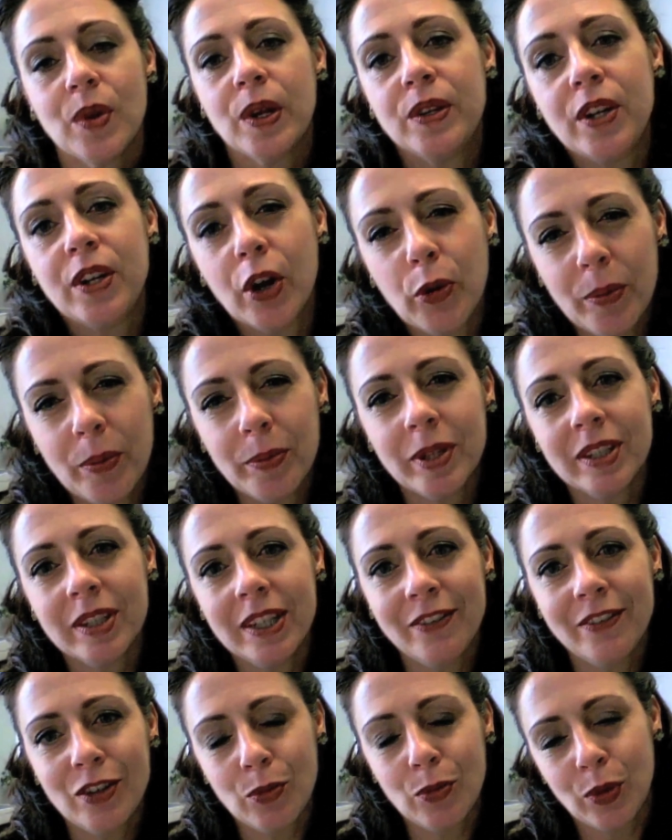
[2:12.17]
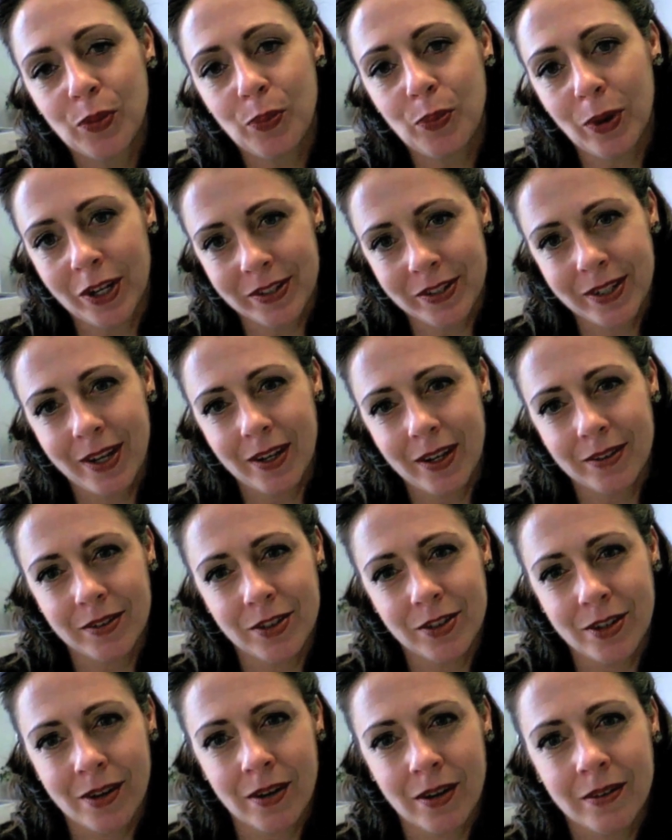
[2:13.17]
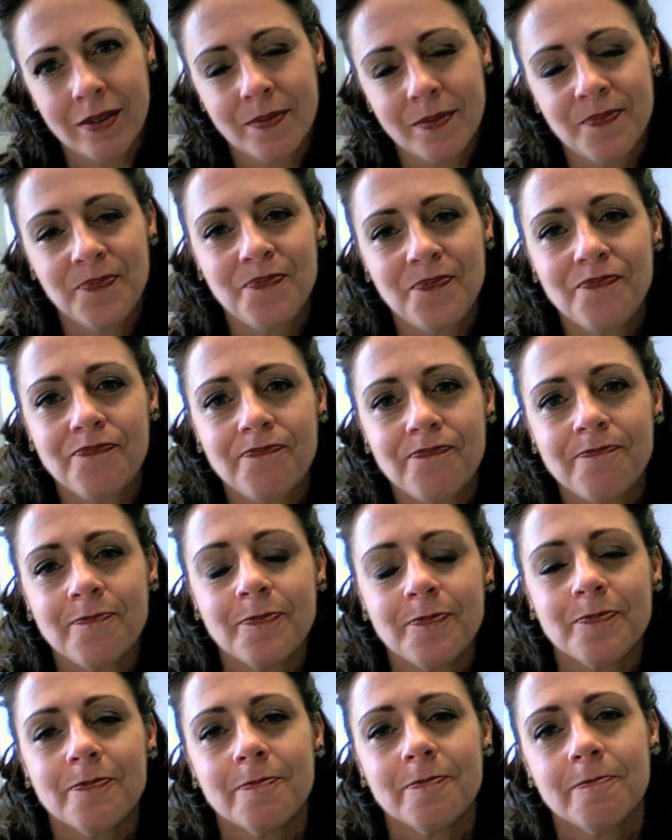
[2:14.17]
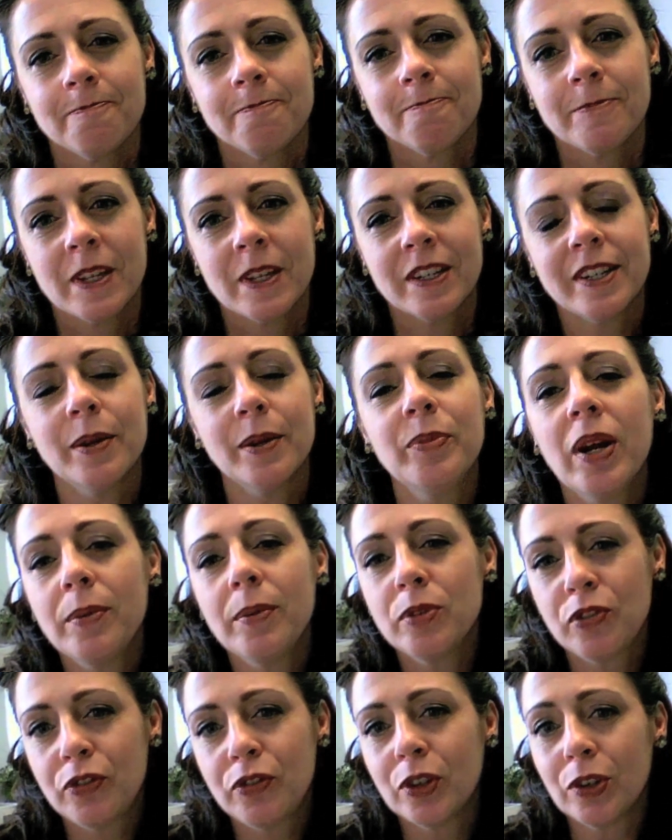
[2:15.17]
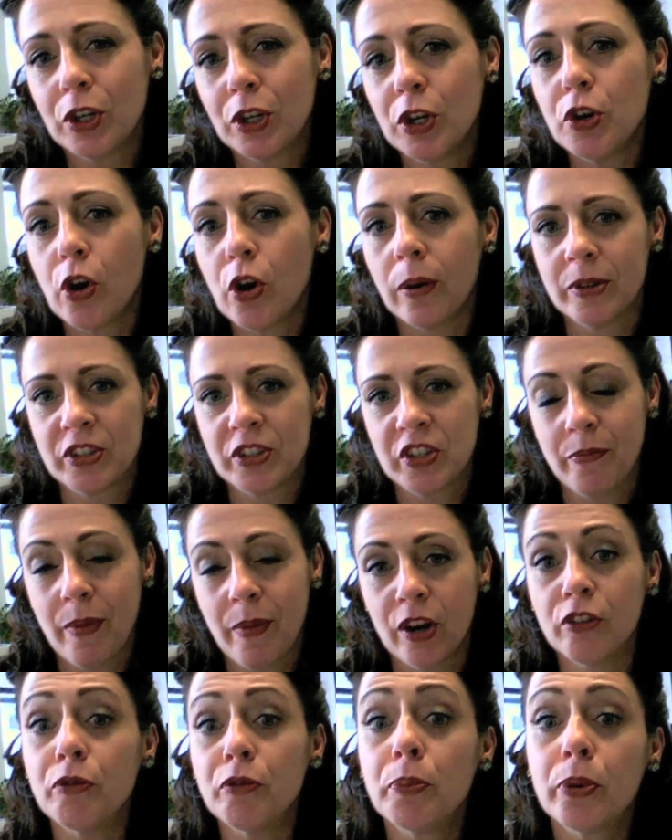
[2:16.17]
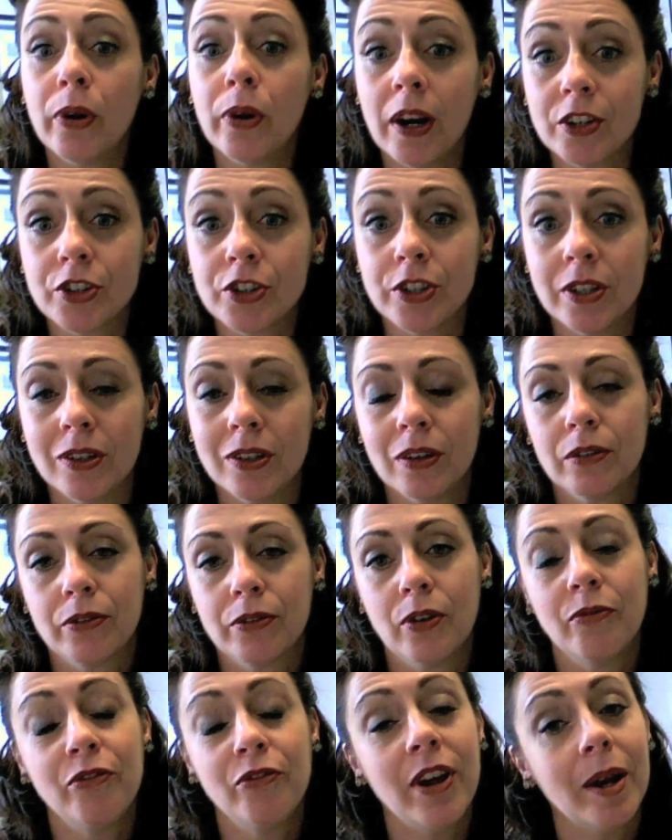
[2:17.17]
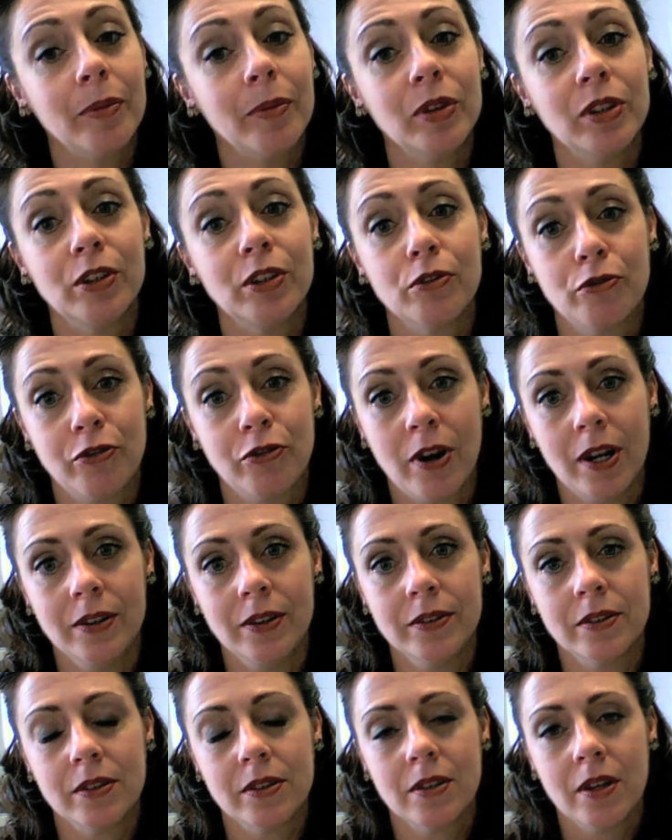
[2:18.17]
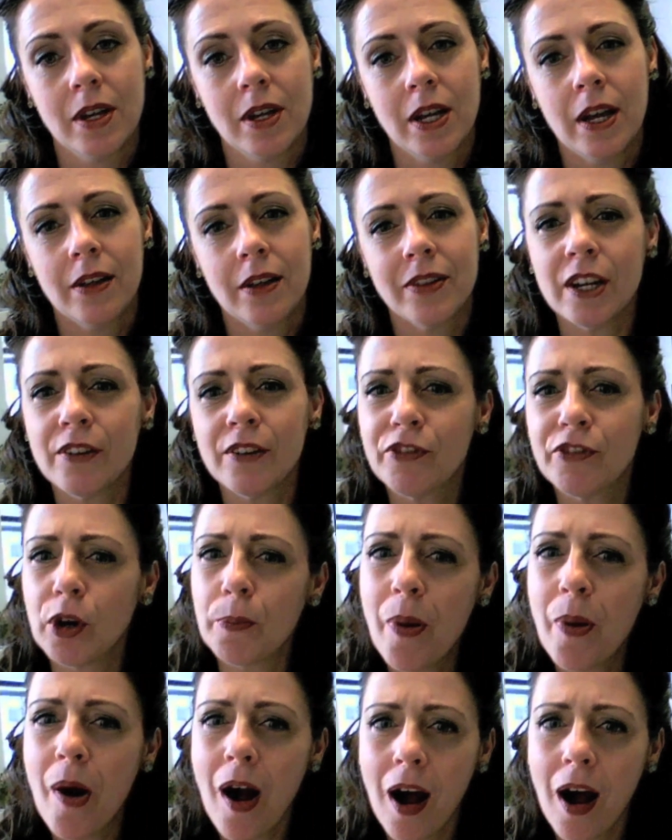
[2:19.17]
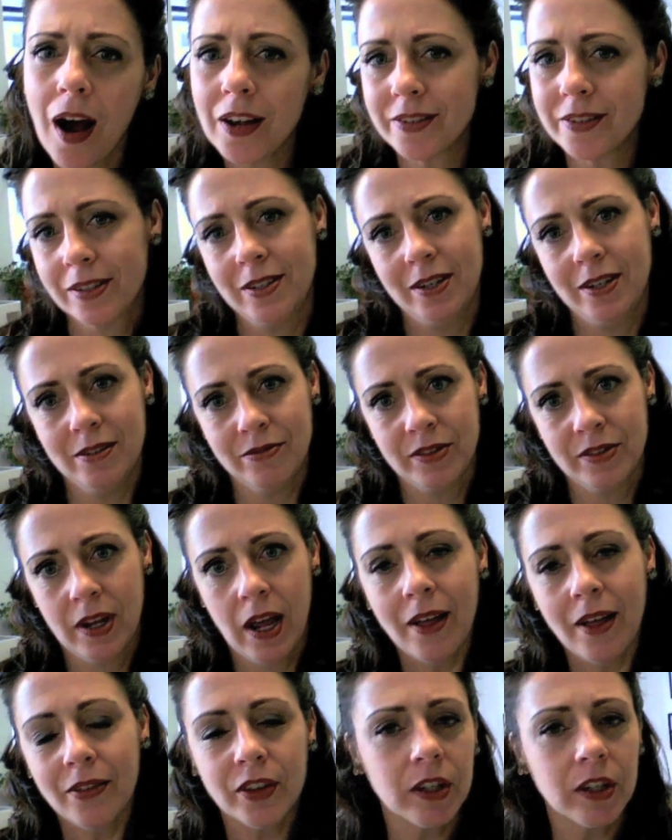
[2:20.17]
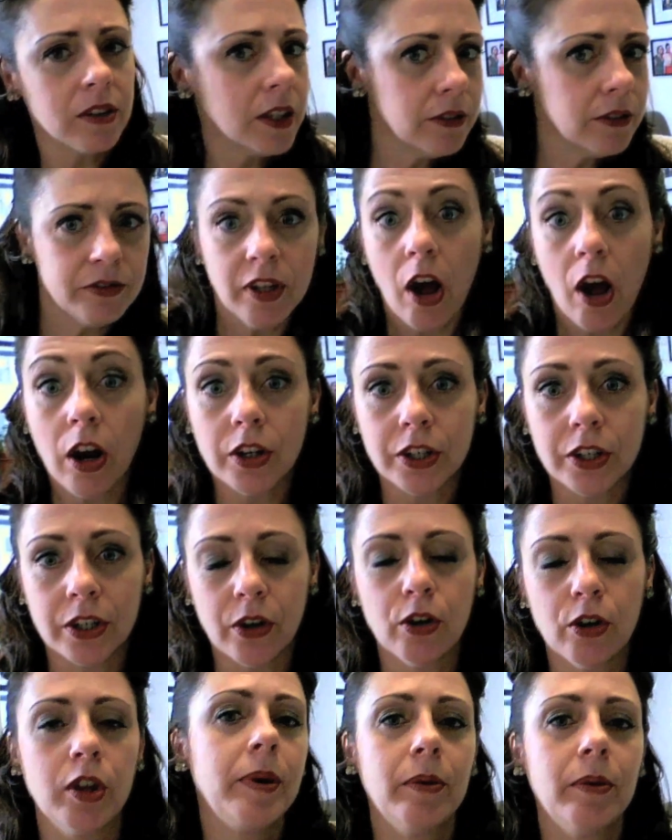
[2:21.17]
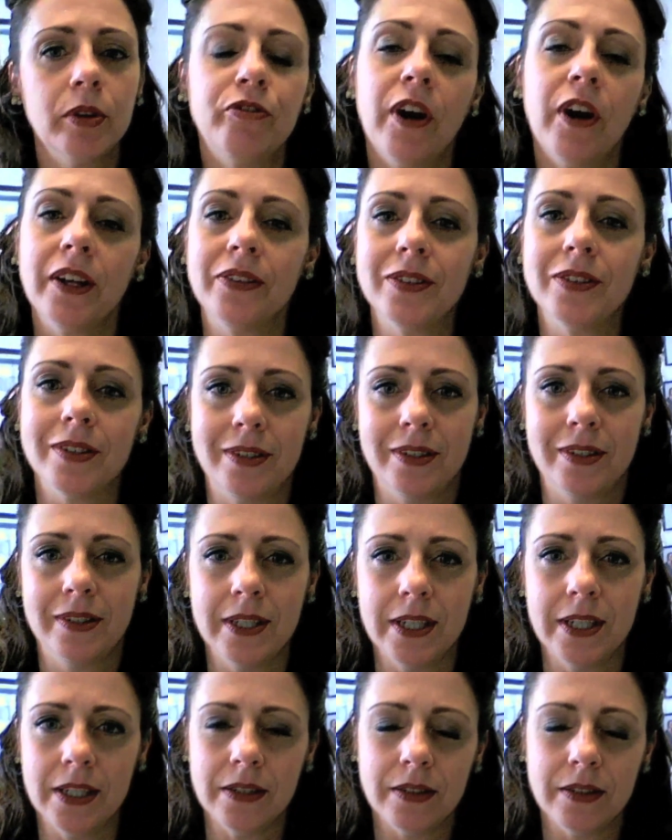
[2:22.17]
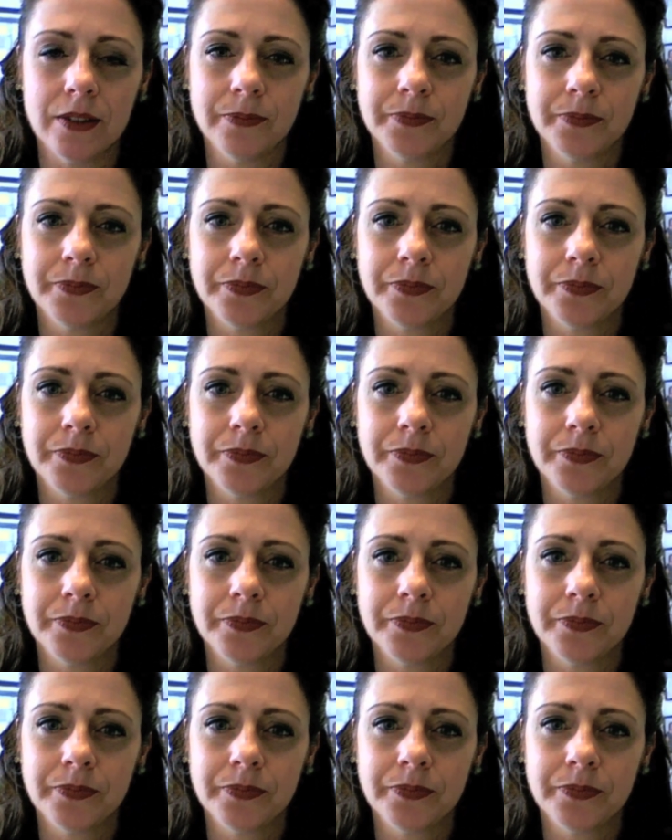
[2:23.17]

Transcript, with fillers: Young women living with breast cancer sometimes feel an enormous amount of pressure from family and friends that if they're positive, they'll live longer or they'll be able to fight this disease.